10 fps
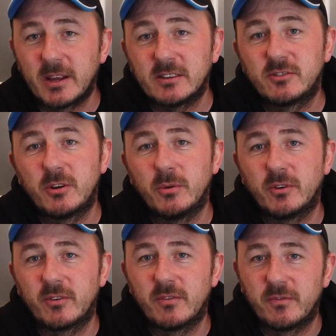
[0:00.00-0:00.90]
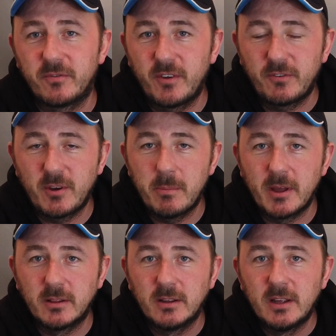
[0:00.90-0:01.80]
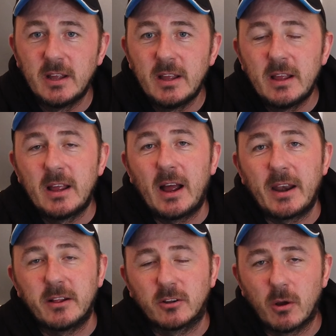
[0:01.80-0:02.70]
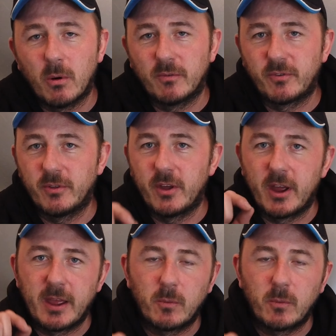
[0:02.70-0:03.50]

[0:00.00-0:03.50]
it's 250 mil, and it'll go up from there.